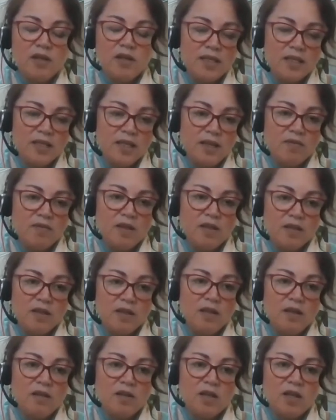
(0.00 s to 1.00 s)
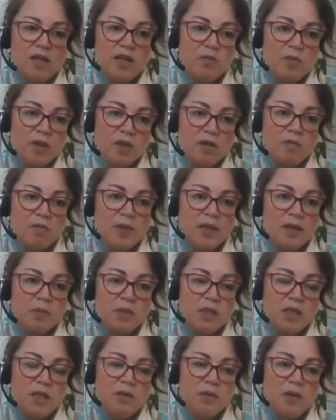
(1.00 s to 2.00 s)
let's see if there's another code we could map
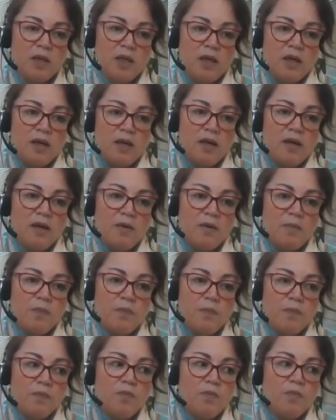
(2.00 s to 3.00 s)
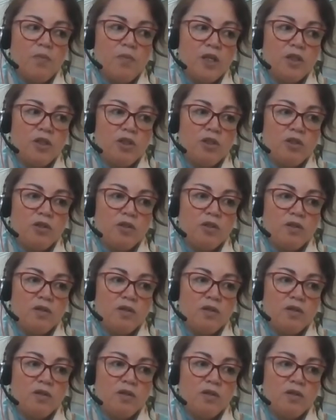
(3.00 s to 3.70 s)
to, which,